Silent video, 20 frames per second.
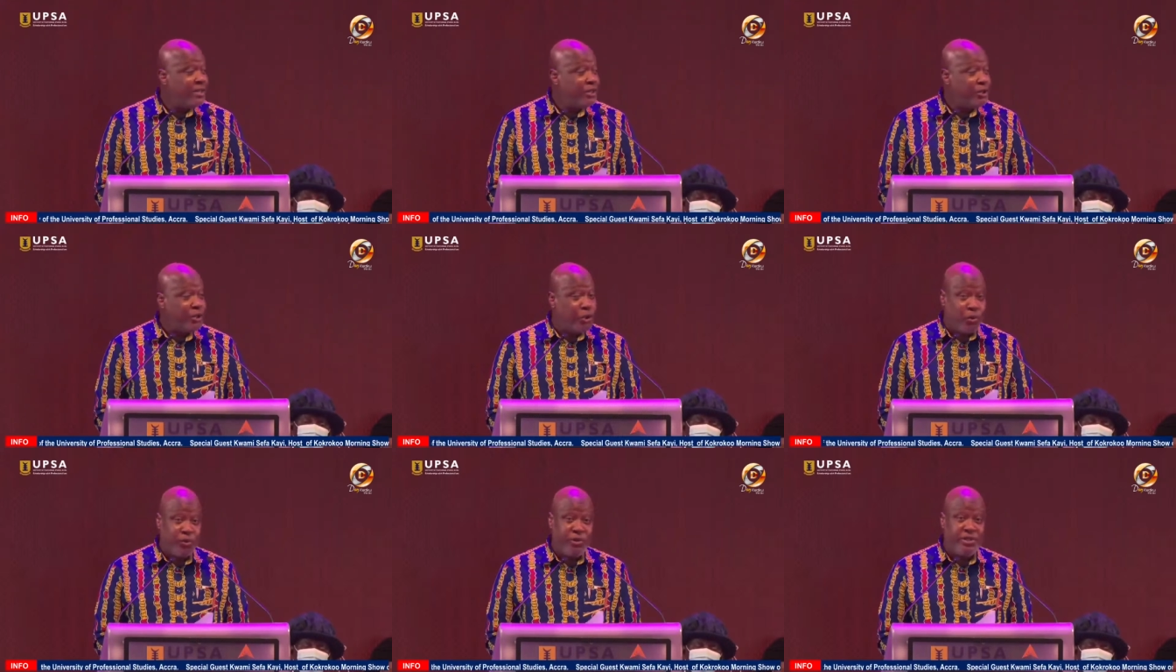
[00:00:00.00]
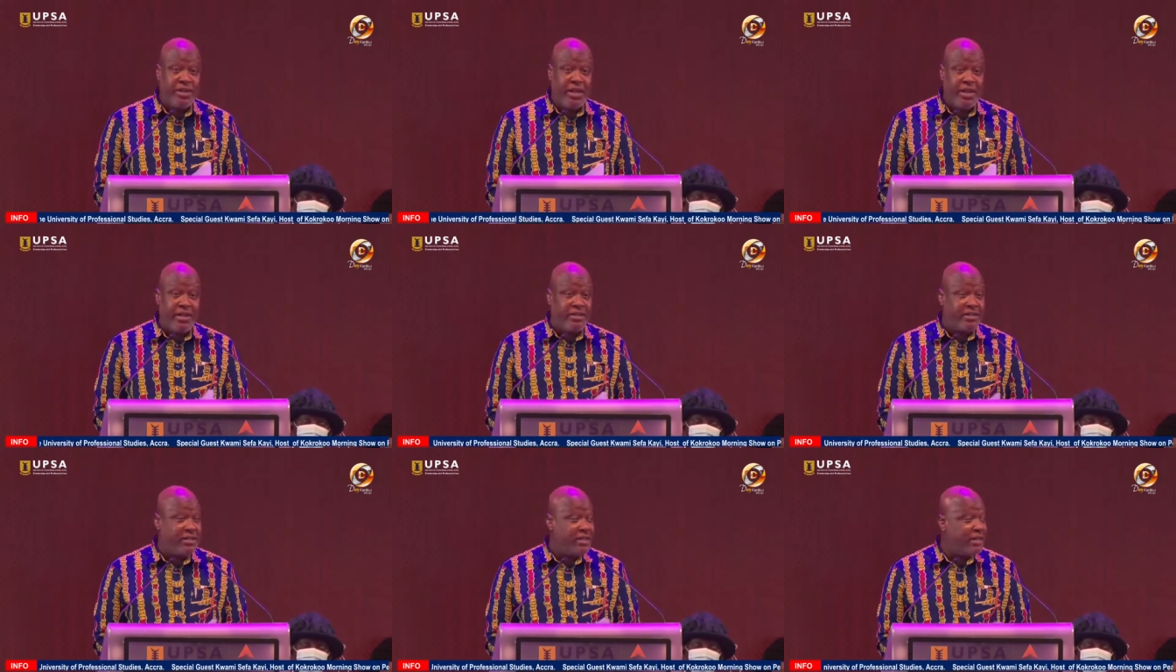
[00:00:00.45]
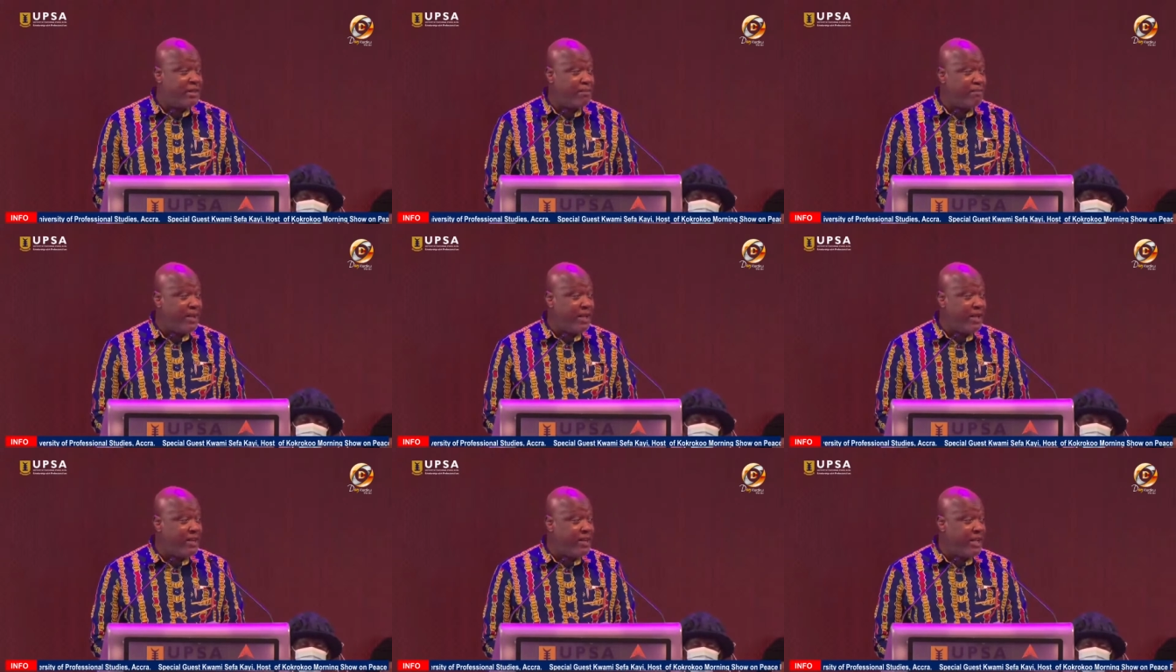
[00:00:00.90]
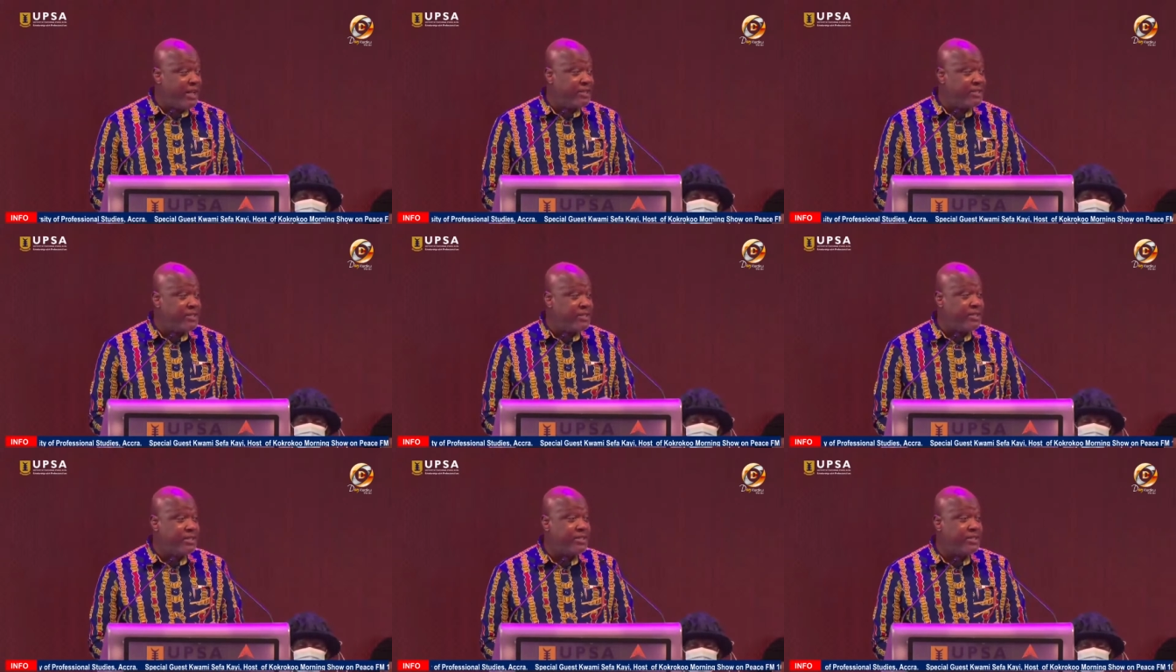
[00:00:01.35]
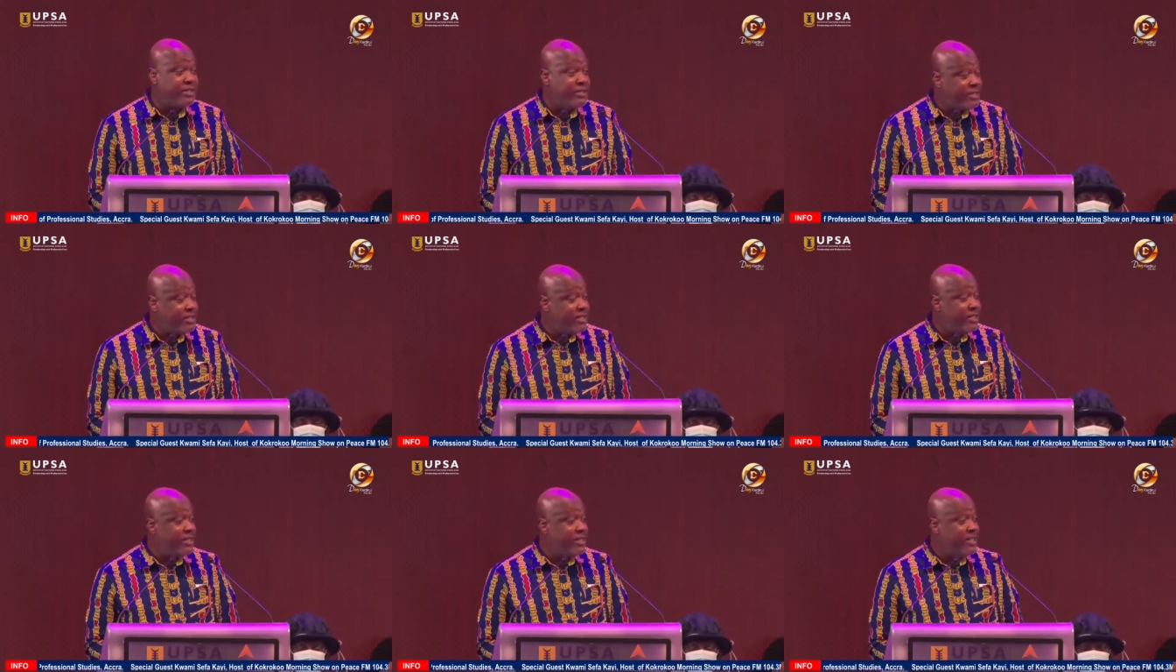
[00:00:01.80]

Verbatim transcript: those days in the mid 90s,